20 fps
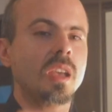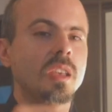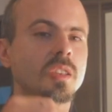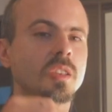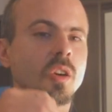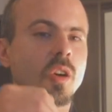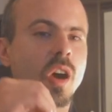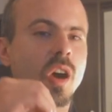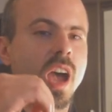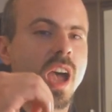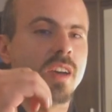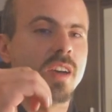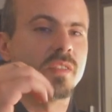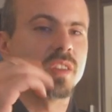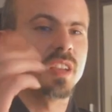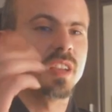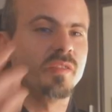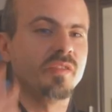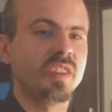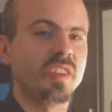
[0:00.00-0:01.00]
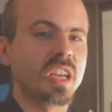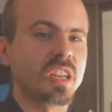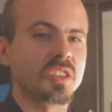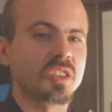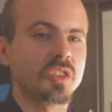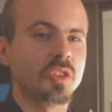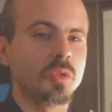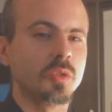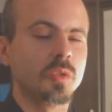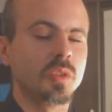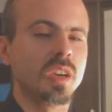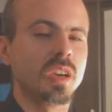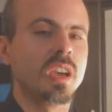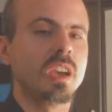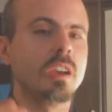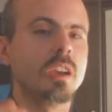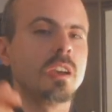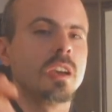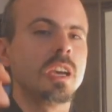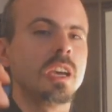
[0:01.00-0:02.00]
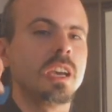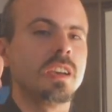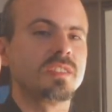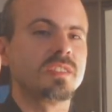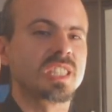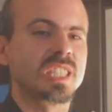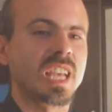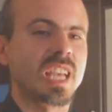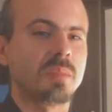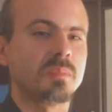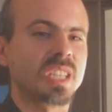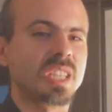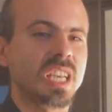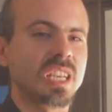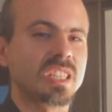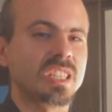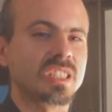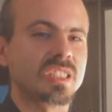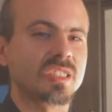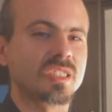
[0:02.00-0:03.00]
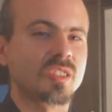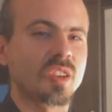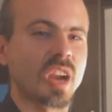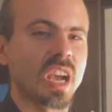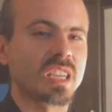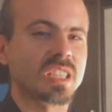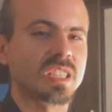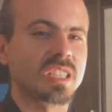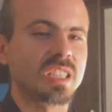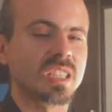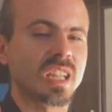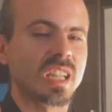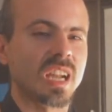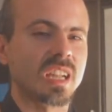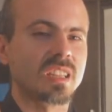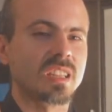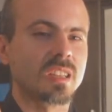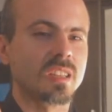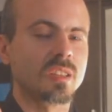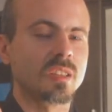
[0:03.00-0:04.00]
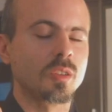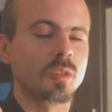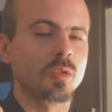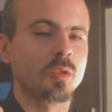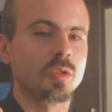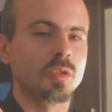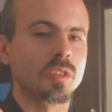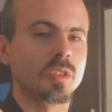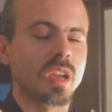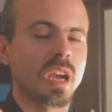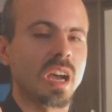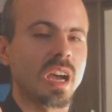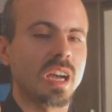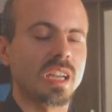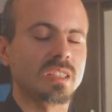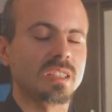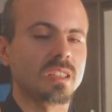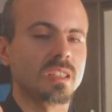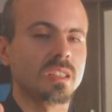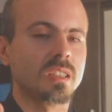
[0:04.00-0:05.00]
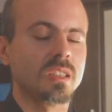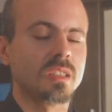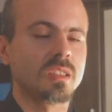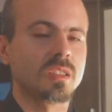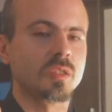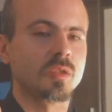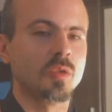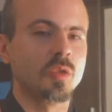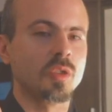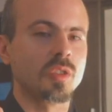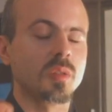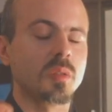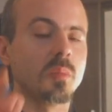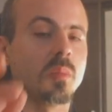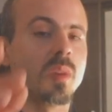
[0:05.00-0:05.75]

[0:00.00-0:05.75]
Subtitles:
Your every virtue, if something strikes it at its root,